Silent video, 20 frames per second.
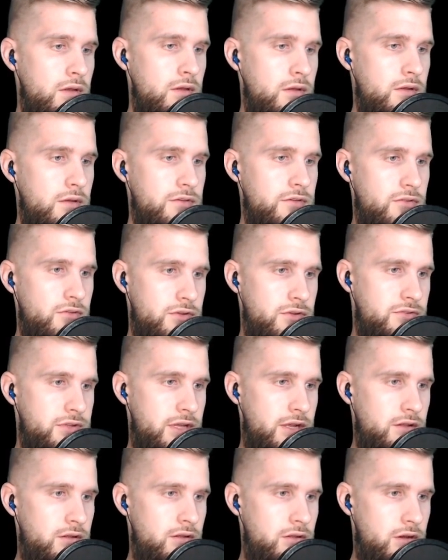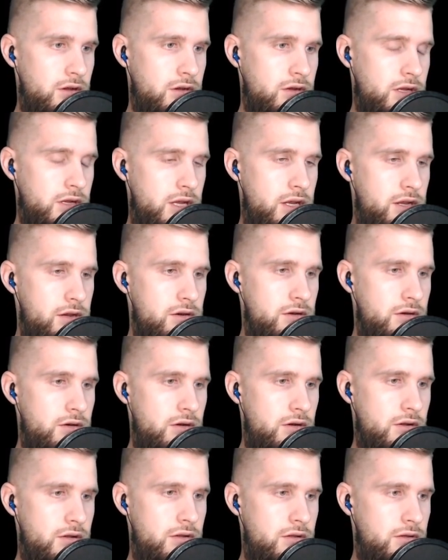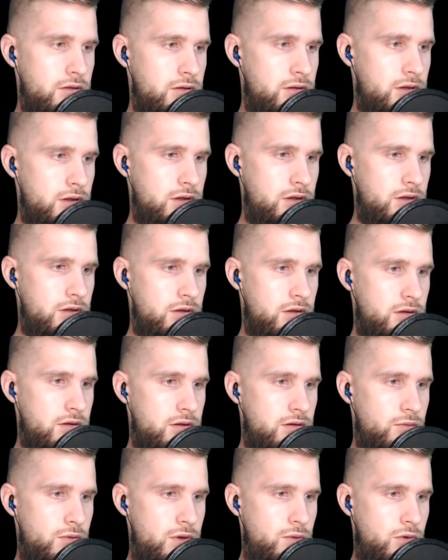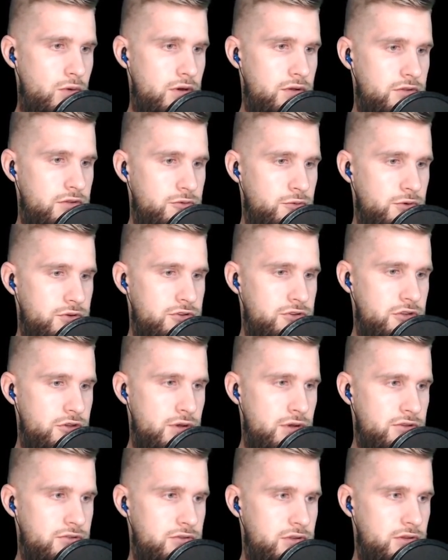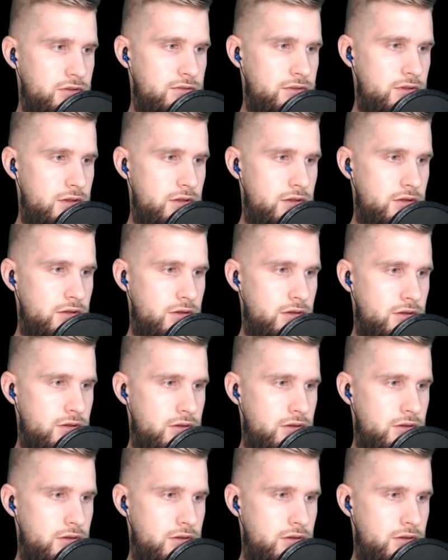So let's take a look here. We wanted to switch to USDC.